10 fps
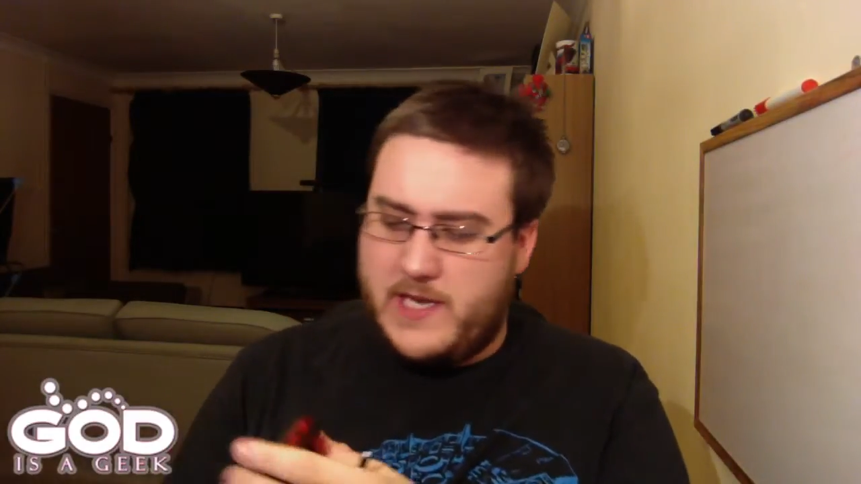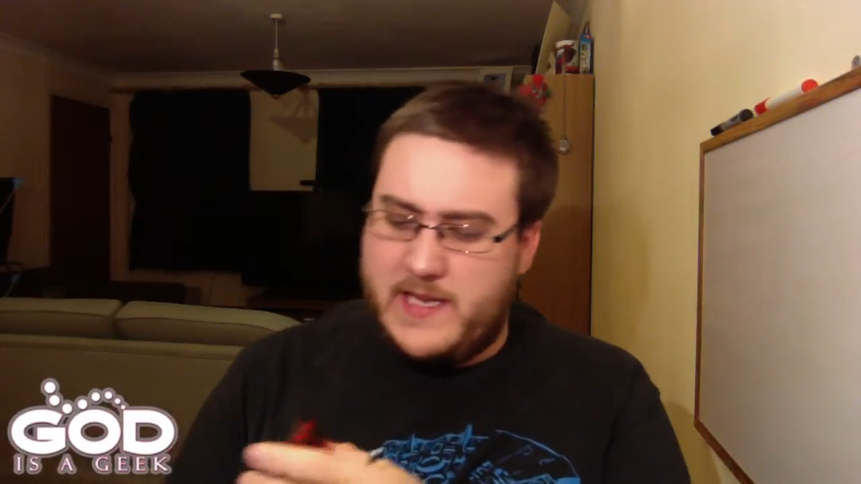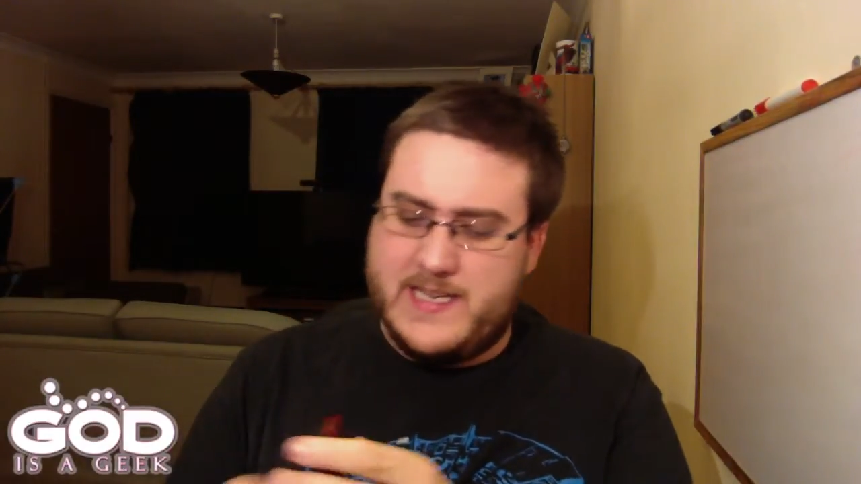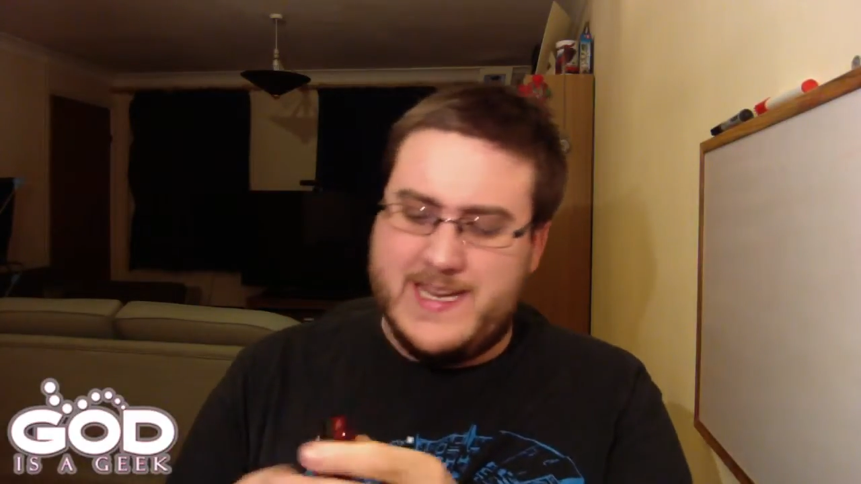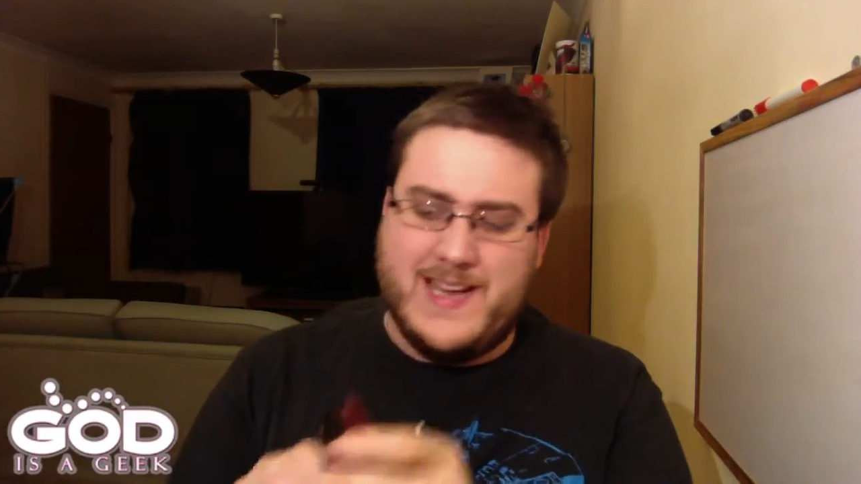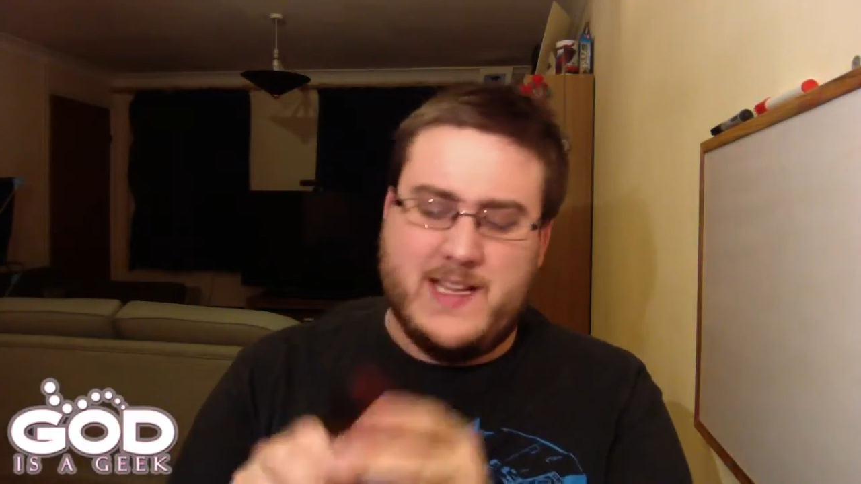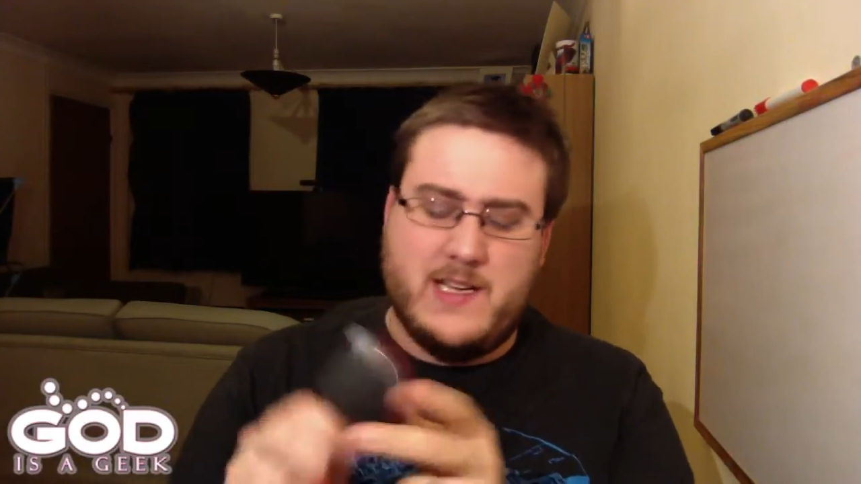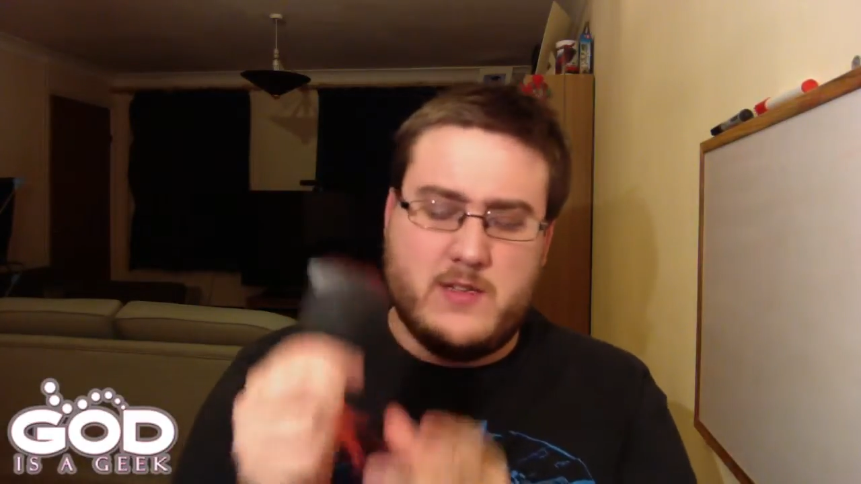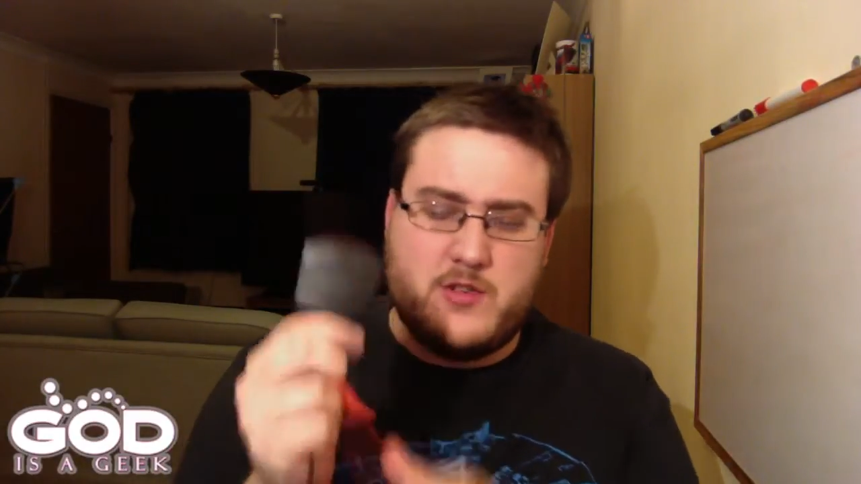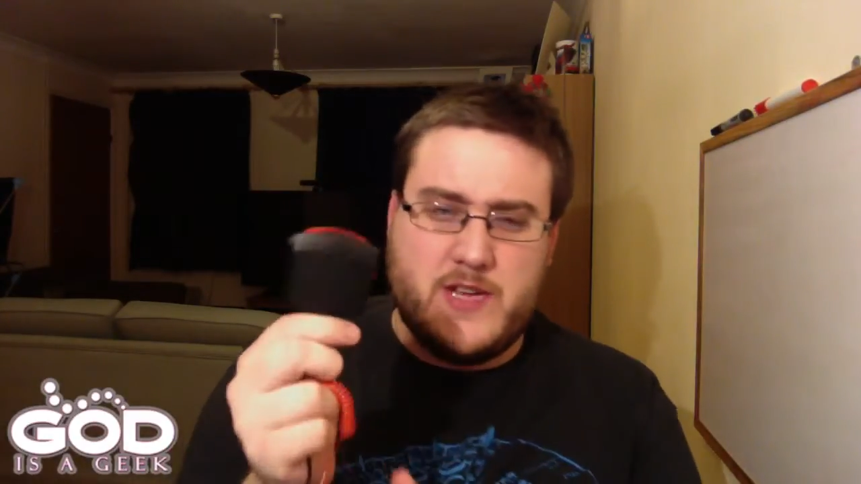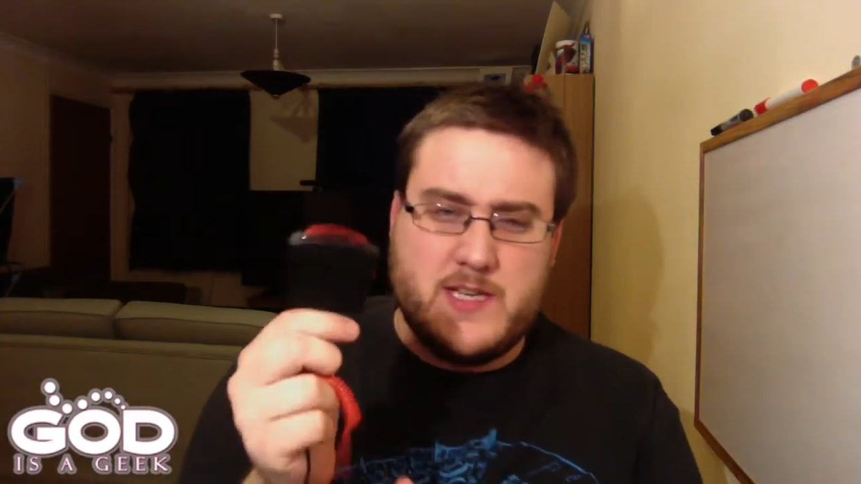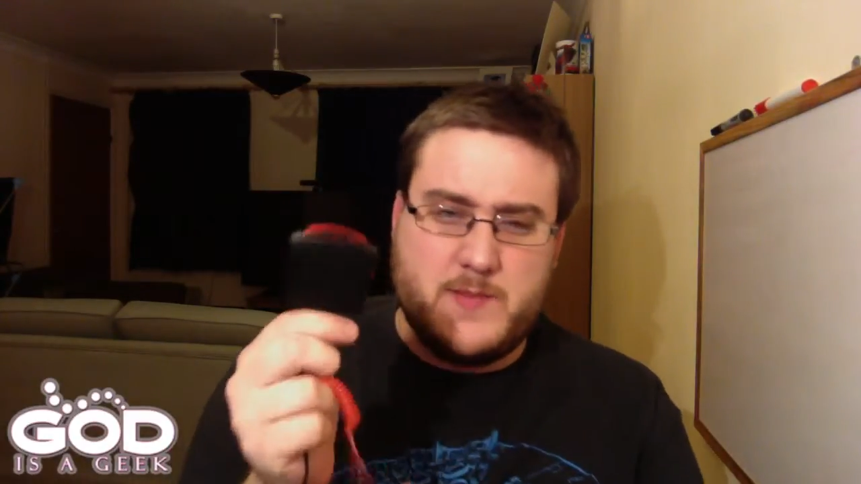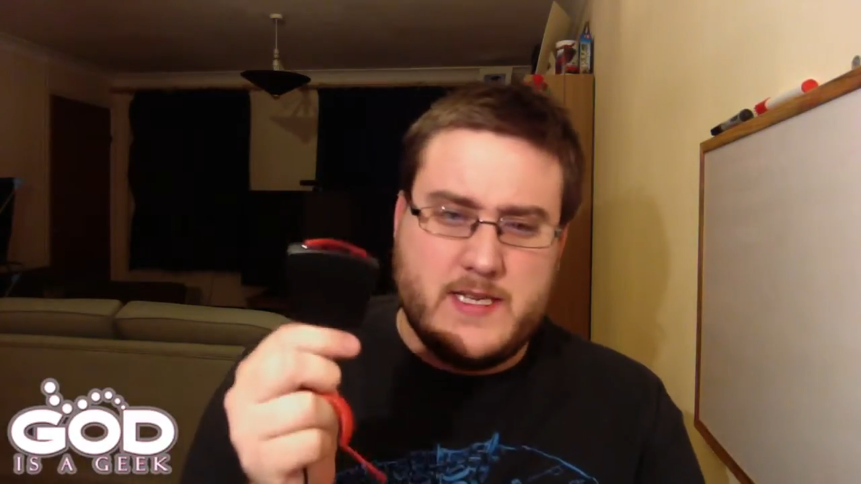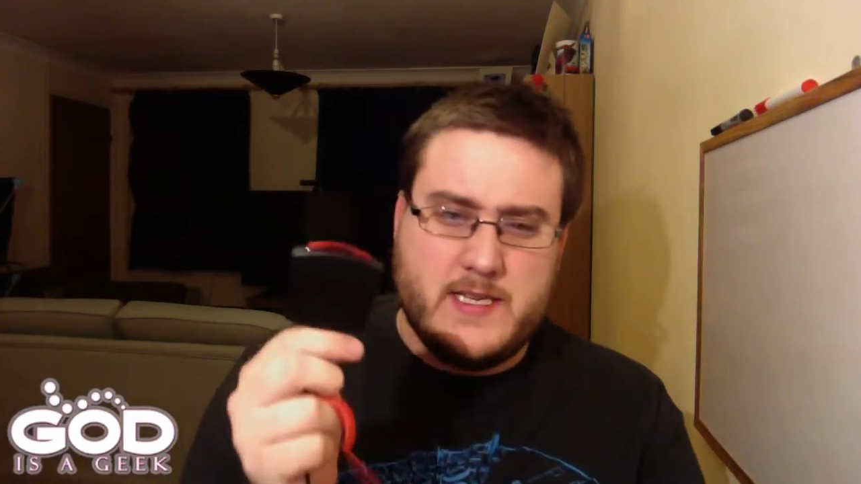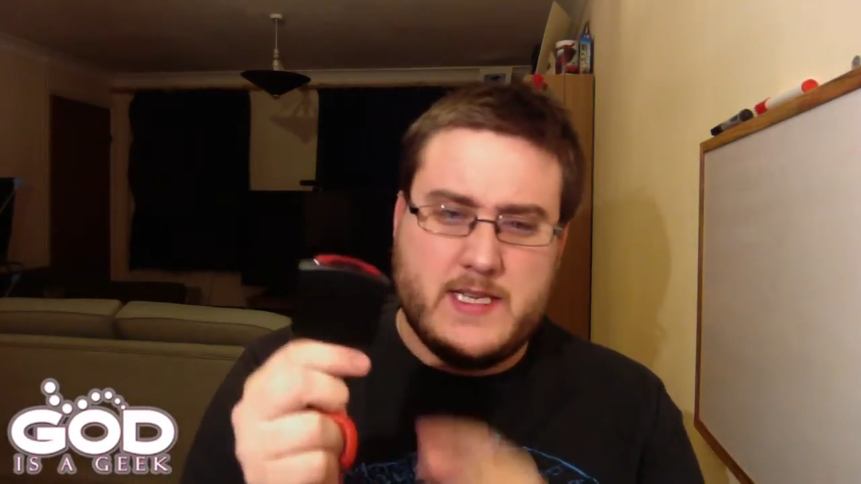you this now, the little transmitter.